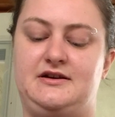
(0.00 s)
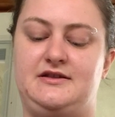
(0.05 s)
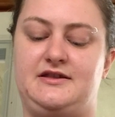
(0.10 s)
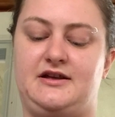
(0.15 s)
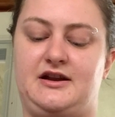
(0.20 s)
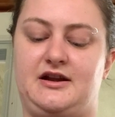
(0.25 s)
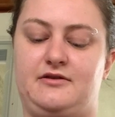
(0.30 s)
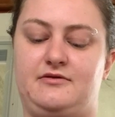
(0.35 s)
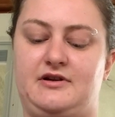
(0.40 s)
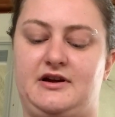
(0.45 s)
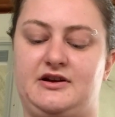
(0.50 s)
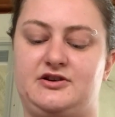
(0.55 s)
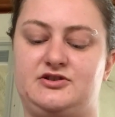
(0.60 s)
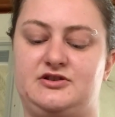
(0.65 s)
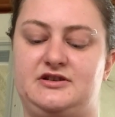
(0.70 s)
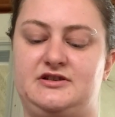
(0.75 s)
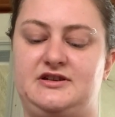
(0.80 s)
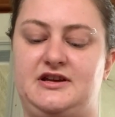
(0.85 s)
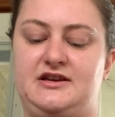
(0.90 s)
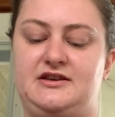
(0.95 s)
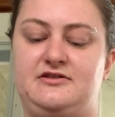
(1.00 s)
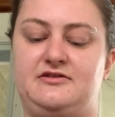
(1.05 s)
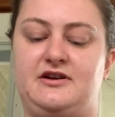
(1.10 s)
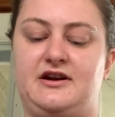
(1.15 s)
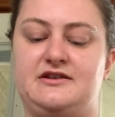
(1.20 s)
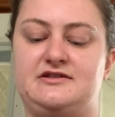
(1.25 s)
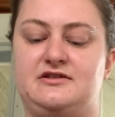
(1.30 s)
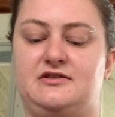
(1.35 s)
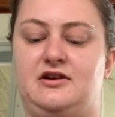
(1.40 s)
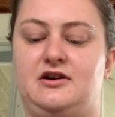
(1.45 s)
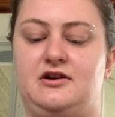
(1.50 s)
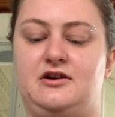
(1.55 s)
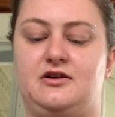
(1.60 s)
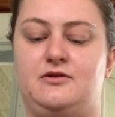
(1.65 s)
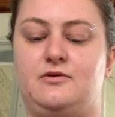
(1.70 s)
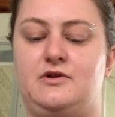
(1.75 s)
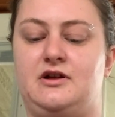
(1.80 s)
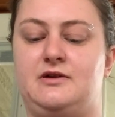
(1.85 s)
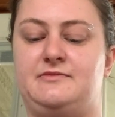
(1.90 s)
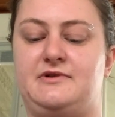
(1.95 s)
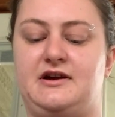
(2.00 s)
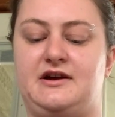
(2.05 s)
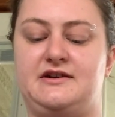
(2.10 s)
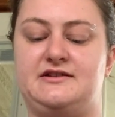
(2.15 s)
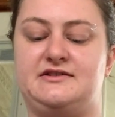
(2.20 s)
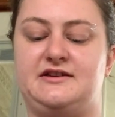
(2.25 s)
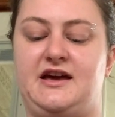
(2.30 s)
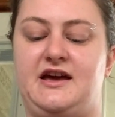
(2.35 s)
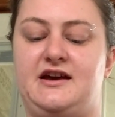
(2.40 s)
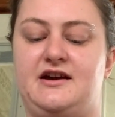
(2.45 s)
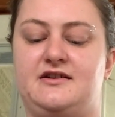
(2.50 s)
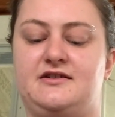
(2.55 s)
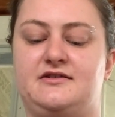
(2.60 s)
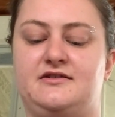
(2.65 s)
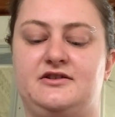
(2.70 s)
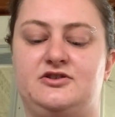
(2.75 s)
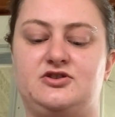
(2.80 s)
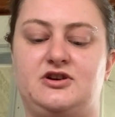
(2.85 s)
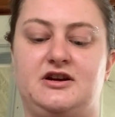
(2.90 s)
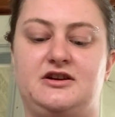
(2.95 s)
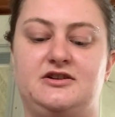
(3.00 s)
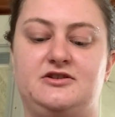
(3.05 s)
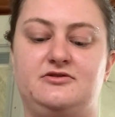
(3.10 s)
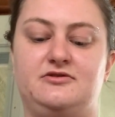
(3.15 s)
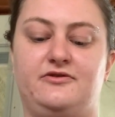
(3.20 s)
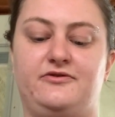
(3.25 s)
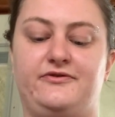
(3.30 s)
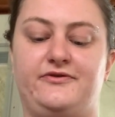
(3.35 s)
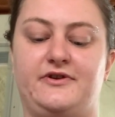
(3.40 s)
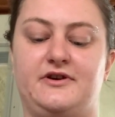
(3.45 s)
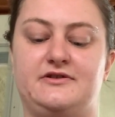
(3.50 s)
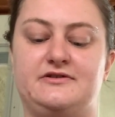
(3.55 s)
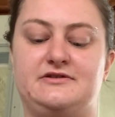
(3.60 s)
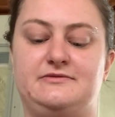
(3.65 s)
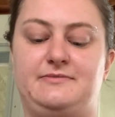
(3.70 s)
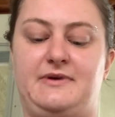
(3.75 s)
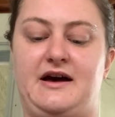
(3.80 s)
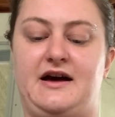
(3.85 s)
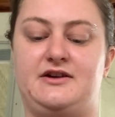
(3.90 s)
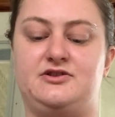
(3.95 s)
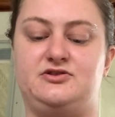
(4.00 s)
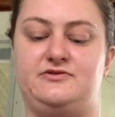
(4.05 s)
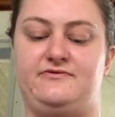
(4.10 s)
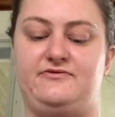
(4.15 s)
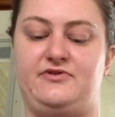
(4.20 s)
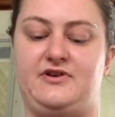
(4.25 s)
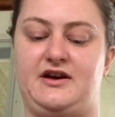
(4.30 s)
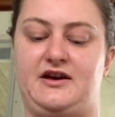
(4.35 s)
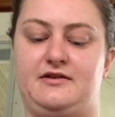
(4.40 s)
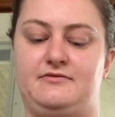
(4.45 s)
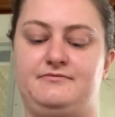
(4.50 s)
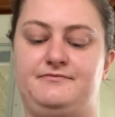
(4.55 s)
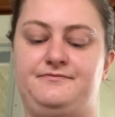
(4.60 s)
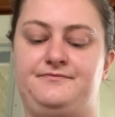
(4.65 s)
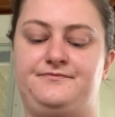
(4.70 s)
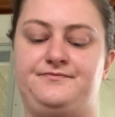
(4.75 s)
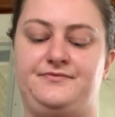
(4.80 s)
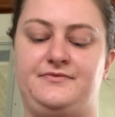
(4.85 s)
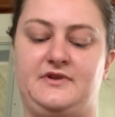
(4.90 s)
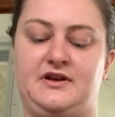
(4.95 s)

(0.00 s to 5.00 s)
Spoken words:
that I would actually take you guys along while I'm not as chaotically trying to do the first batch of them,